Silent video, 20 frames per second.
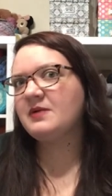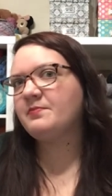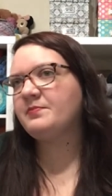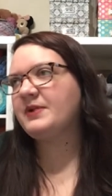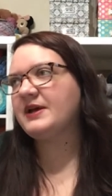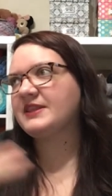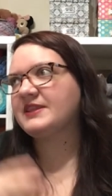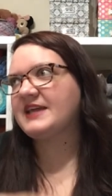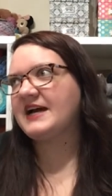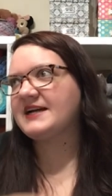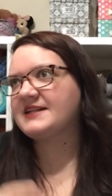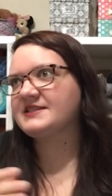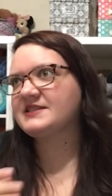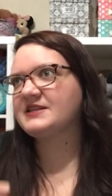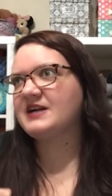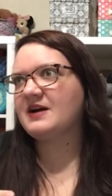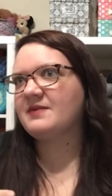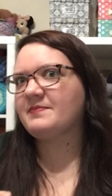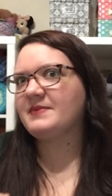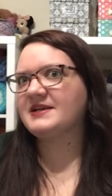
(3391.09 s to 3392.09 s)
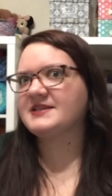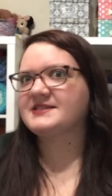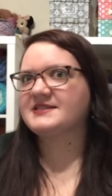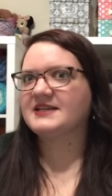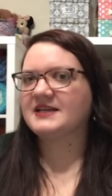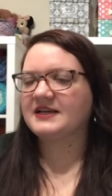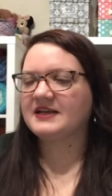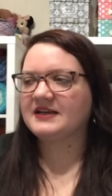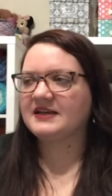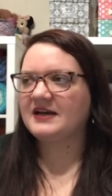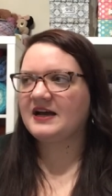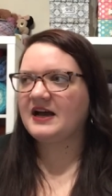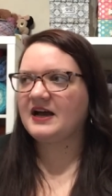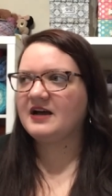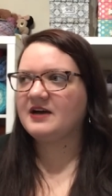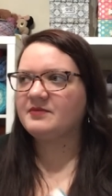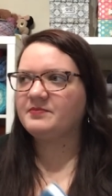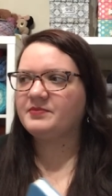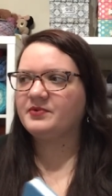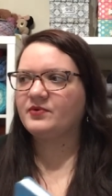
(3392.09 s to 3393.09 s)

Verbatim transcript: but that's not messing up